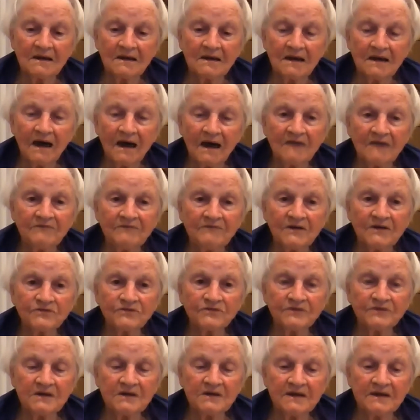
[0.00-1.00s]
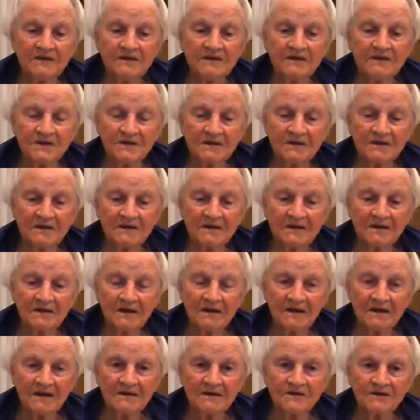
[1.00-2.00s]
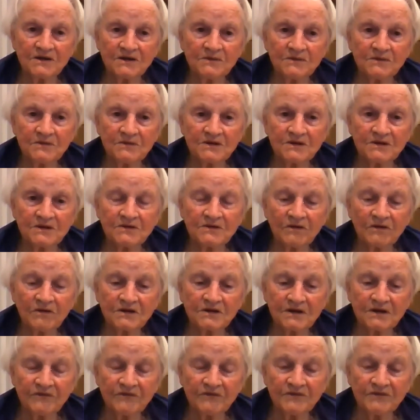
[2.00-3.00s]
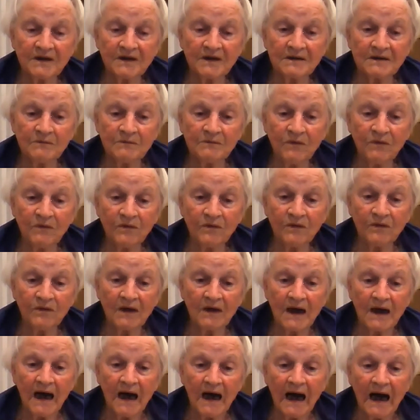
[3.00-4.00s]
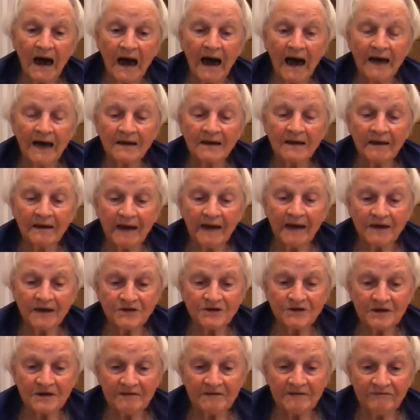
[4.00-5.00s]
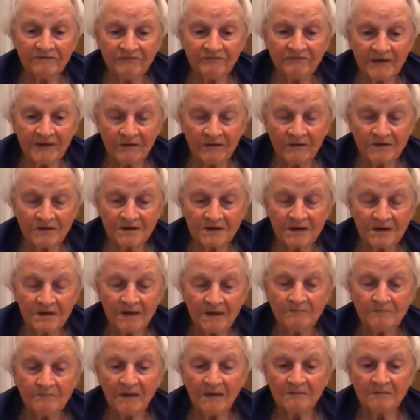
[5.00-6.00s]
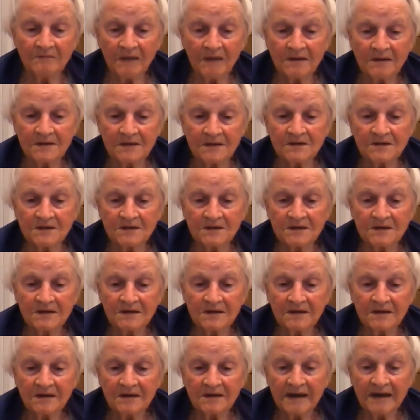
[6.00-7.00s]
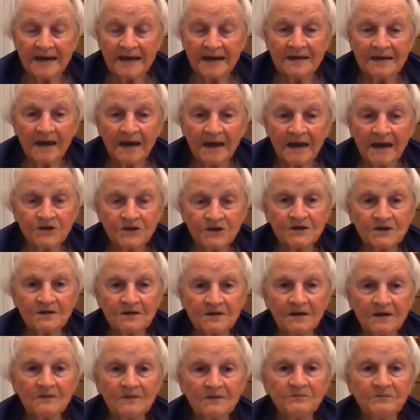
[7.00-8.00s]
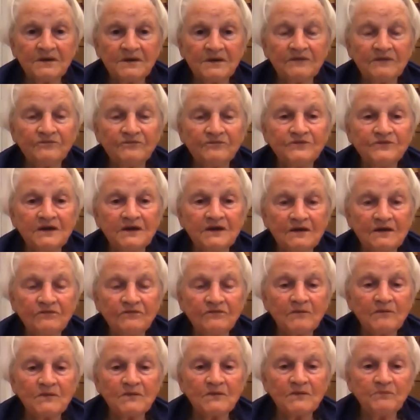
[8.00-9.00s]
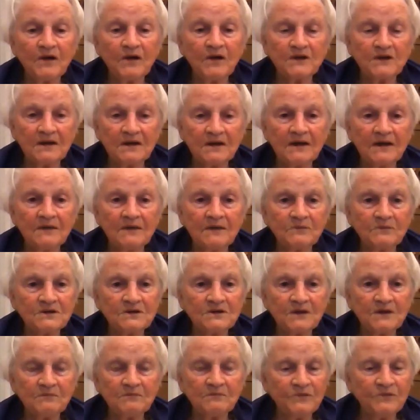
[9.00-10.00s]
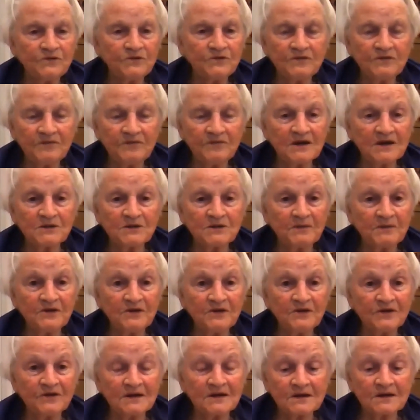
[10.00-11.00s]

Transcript: I felt relieved that she was not suffering anymore. And I actually felt my mother's elation at being free from the body. It was a beautiful experience.